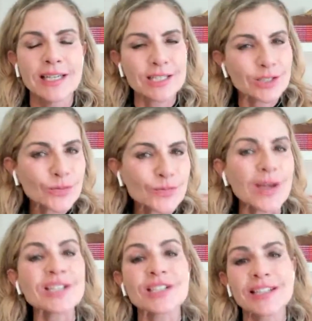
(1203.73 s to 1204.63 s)

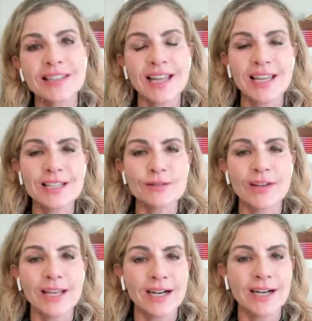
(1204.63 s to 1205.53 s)
especially in the age of
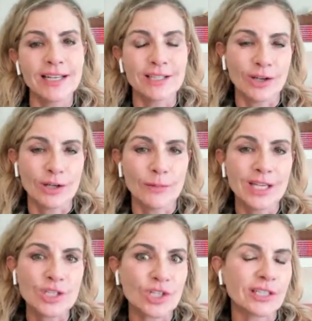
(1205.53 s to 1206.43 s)
AI and
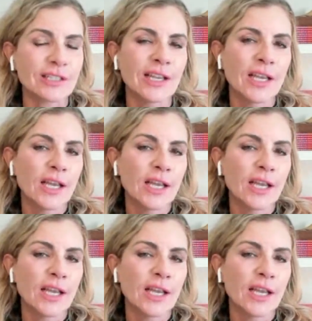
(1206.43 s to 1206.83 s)
automation.